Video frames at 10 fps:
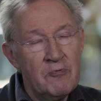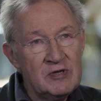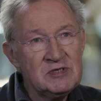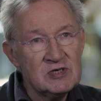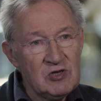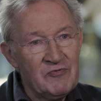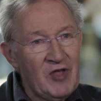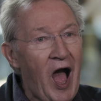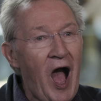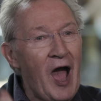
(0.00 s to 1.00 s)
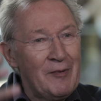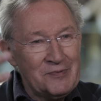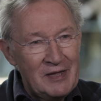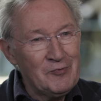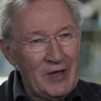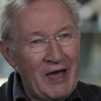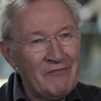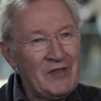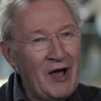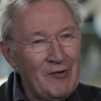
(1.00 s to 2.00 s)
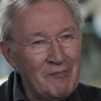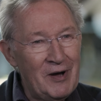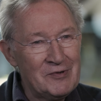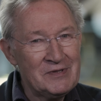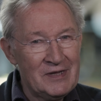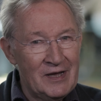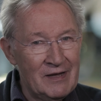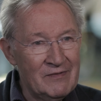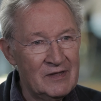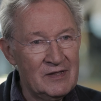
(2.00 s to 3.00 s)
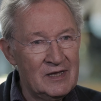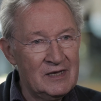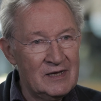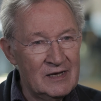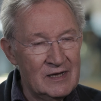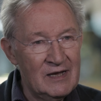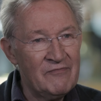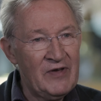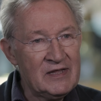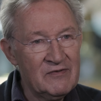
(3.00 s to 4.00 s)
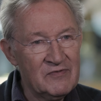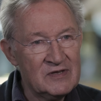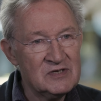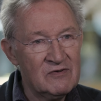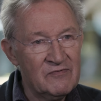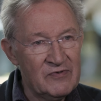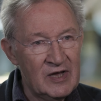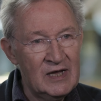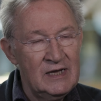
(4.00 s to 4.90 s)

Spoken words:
risks of the hype that we have now about the effectiveness of